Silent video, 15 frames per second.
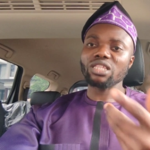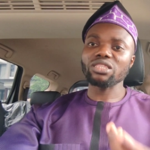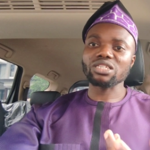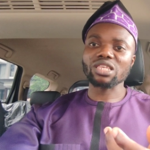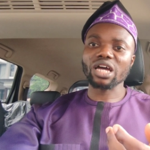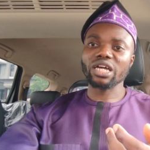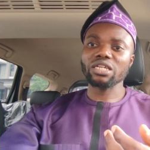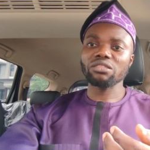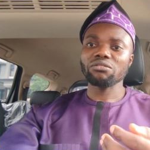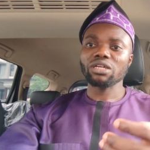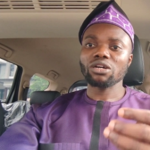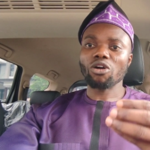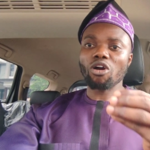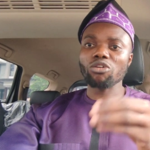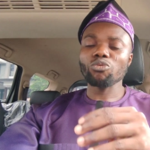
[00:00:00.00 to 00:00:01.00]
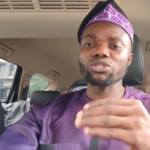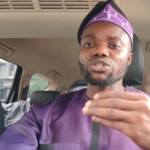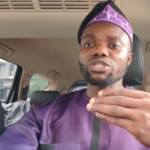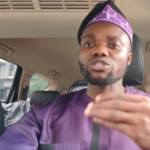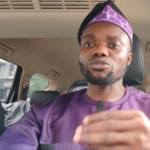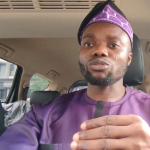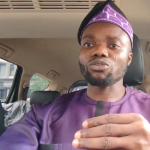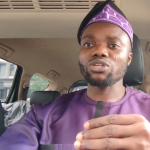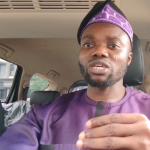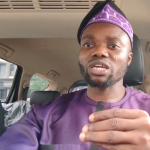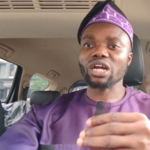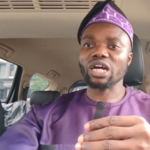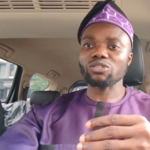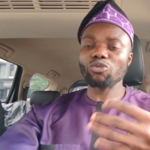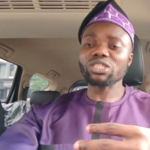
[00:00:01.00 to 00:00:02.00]
In design, all what you need to know
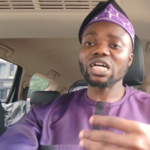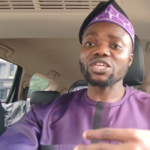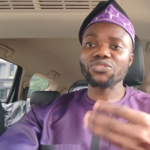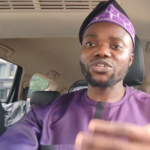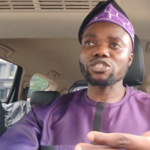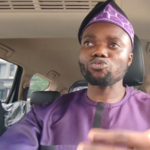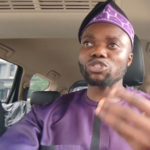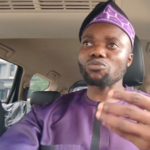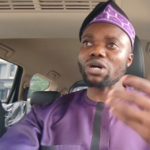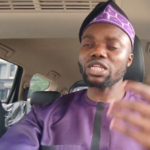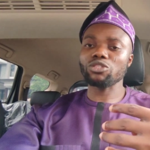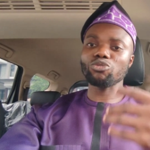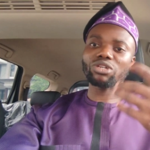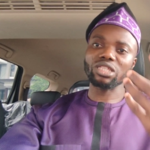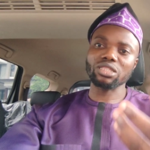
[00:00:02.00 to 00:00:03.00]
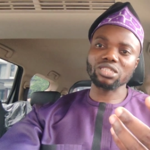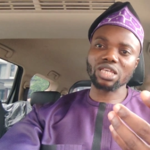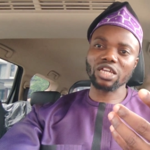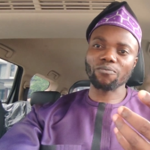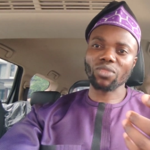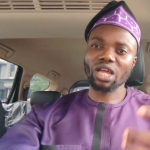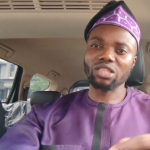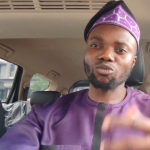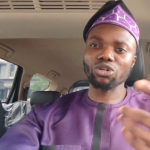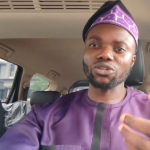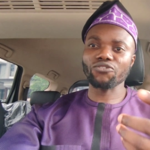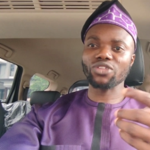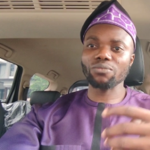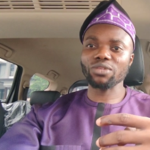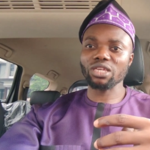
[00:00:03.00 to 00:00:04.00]
here are what are the things we normally do in design. And
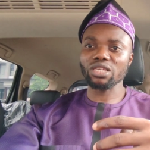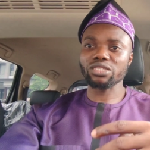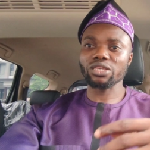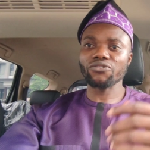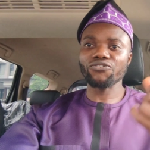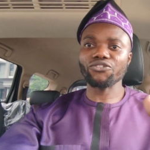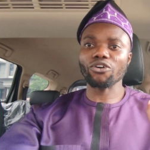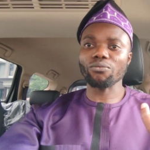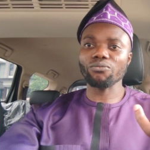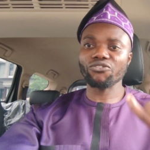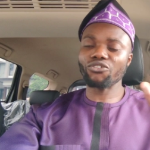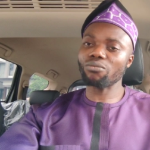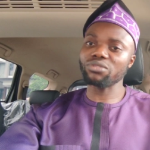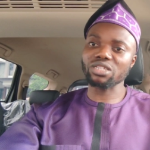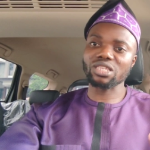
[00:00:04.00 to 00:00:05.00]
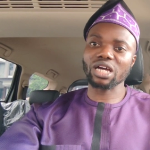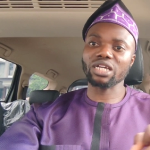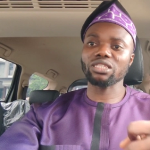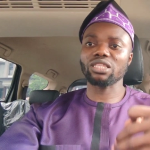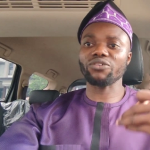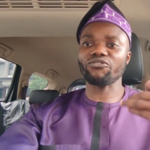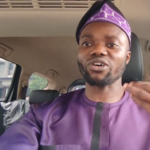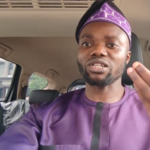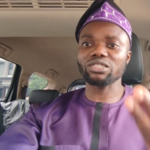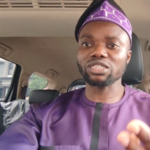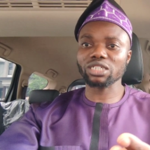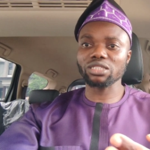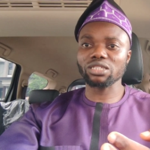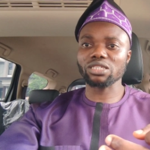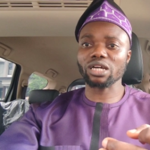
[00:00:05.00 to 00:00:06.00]
one of them is form, form design, then
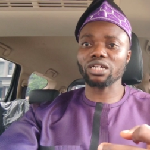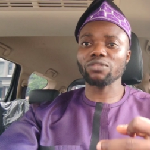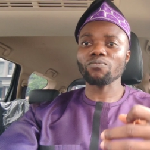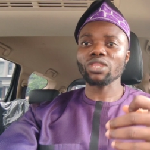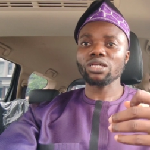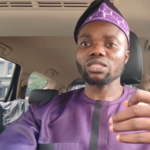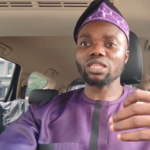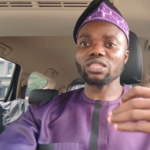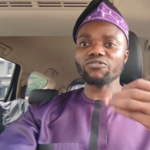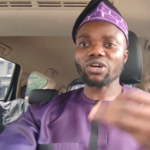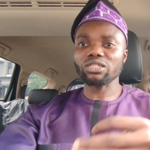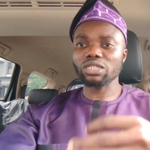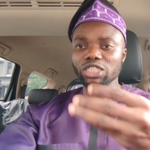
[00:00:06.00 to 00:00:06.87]
validation design, then